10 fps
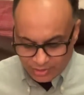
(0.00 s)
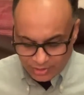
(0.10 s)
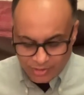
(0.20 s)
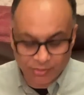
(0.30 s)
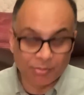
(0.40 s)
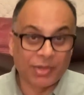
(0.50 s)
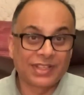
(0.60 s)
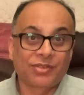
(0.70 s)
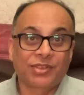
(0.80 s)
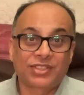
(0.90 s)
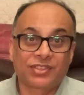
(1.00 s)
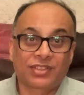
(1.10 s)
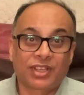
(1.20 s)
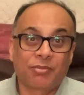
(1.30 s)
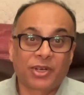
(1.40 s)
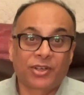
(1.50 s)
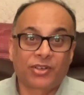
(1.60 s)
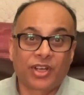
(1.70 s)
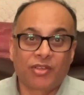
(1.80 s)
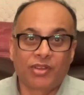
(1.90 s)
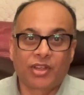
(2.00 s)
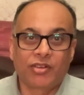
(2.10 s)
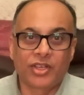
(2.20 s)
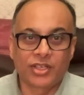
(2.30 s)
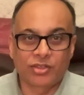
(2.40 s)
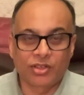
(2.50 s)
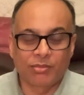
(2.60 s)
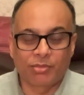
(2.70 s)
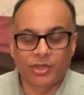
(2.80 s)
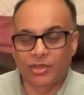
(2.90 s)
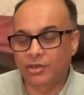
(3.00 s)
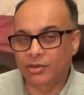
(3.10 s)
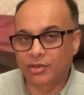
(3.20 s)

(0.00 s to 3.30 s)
In our men's fashion segment, today we are going to compare